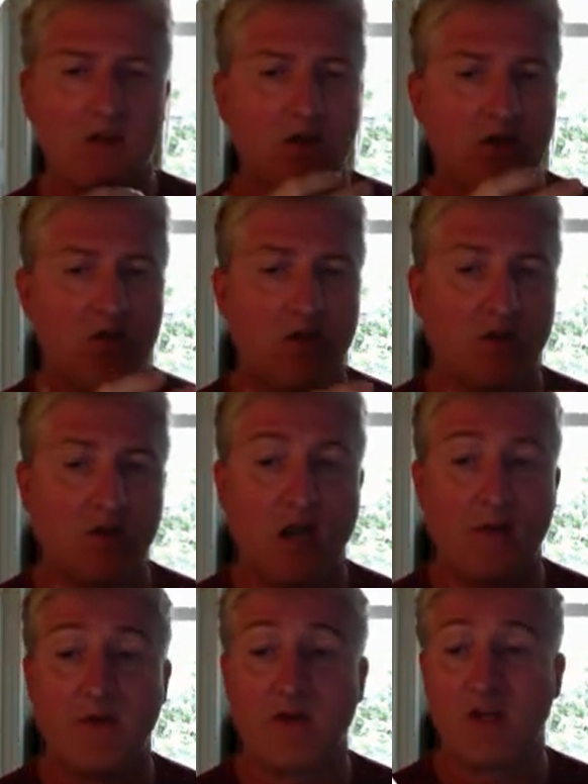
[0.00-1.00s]
You can
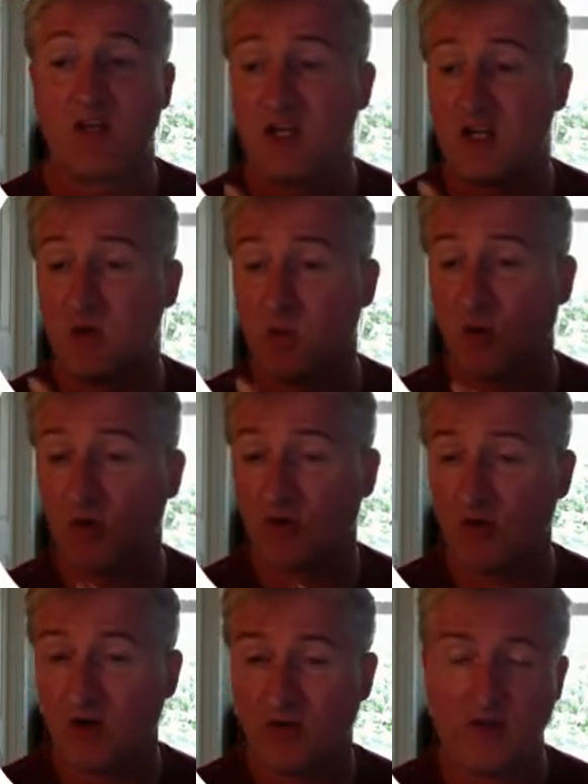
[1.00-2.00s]
type in keywords
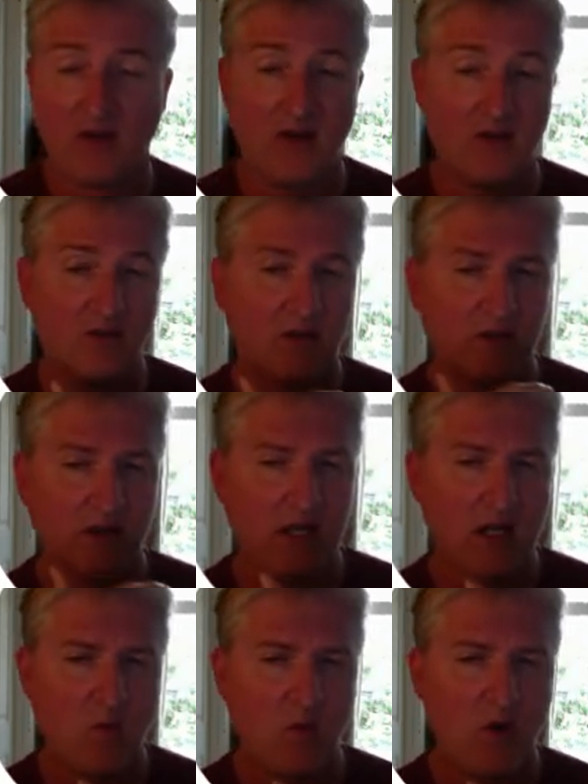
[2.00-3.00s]
there. See, is this
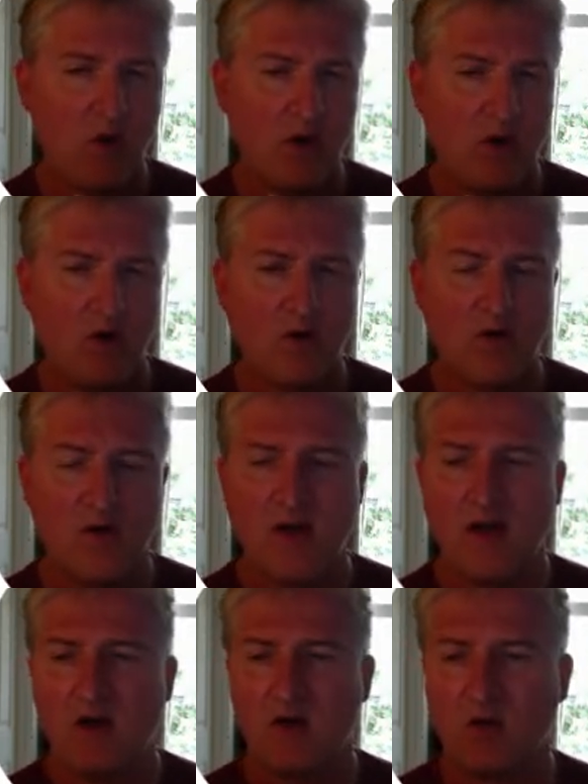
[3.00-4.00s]
keyword here
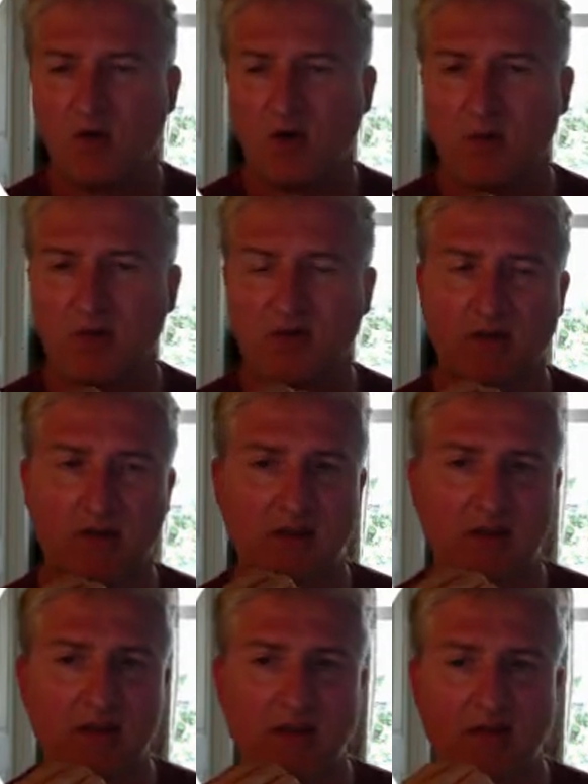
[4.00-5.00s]
going to be
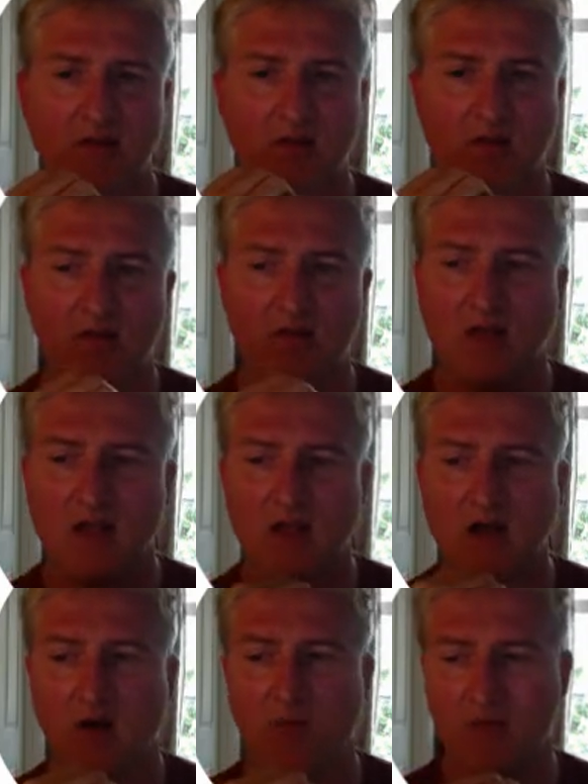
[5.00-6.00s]
something that's going to
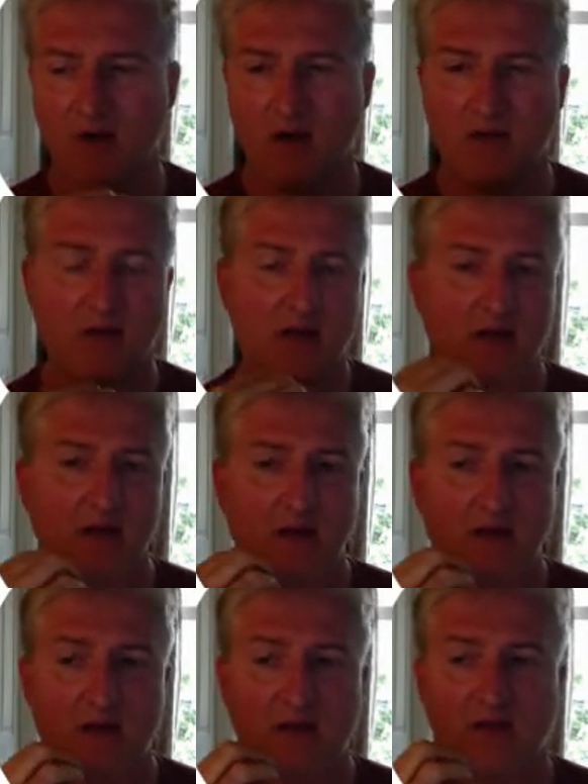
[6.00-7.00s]
help me out?
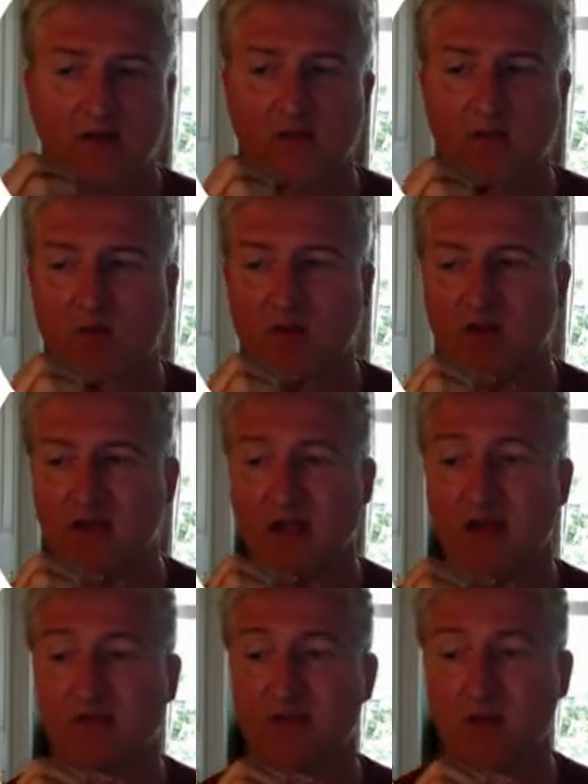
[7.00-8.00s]
And this is where the
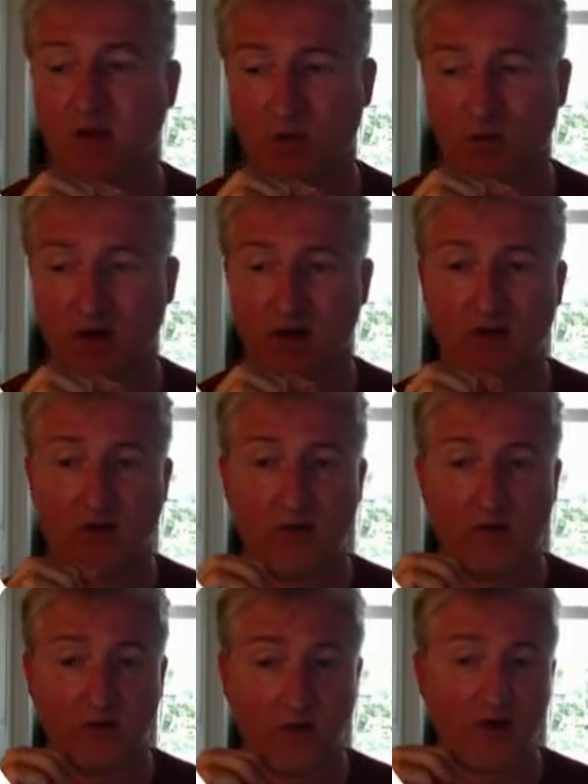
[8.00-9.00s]
SEO, right,
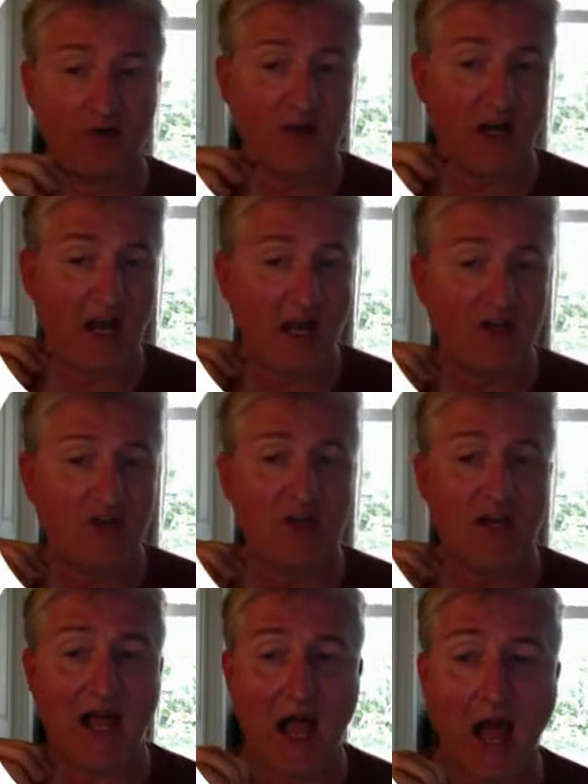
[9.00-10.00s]
search engine
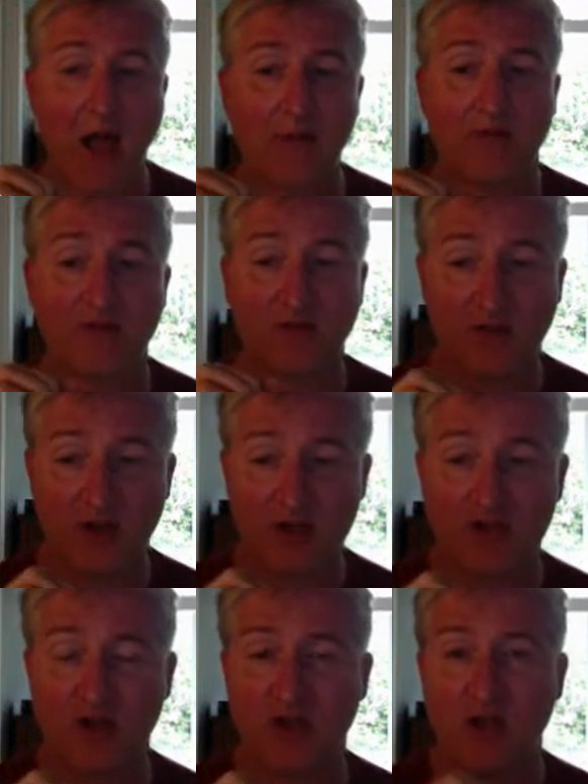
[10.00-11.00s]

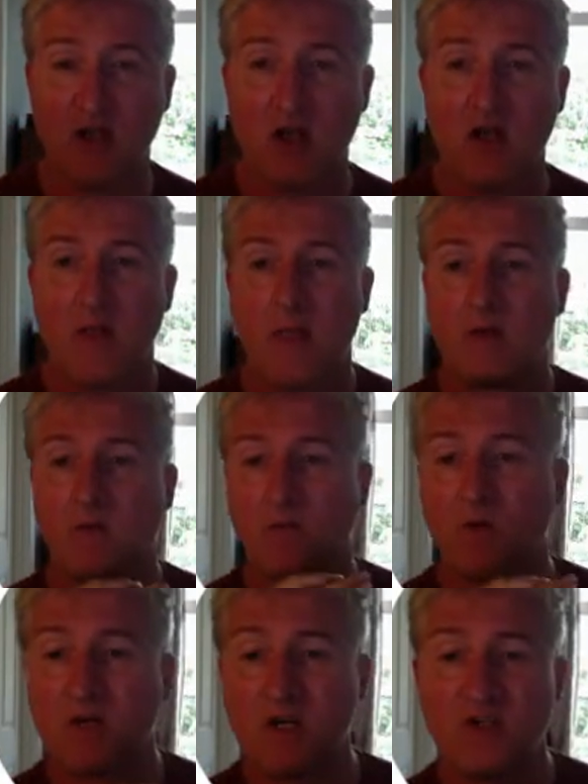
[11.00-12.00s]
optimization,
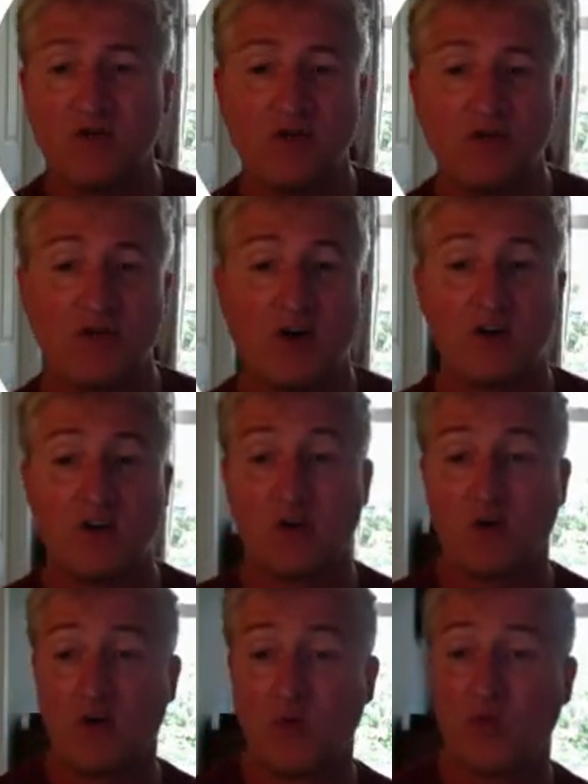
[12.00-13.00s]
will get you started to
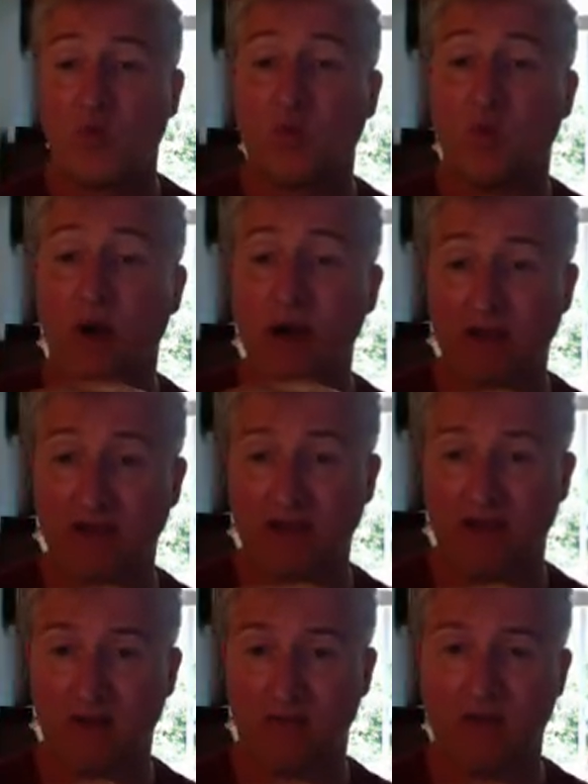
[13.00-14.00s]
get ranked
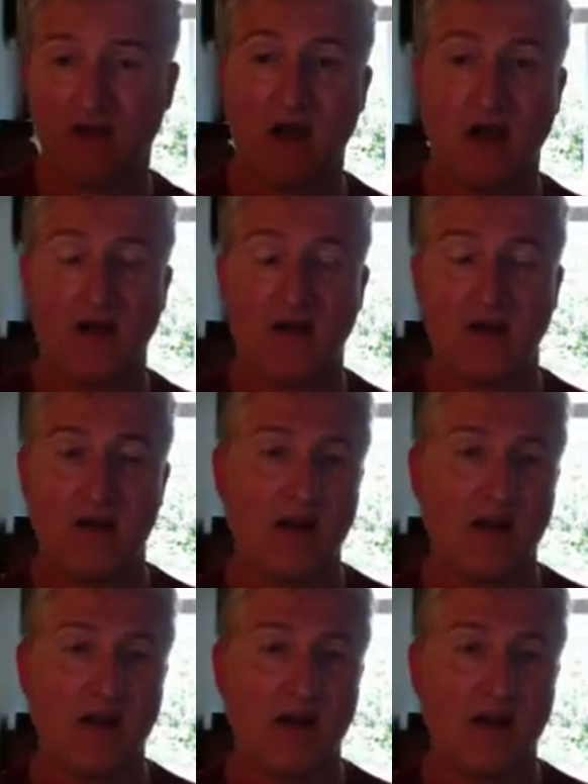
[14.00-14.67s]
on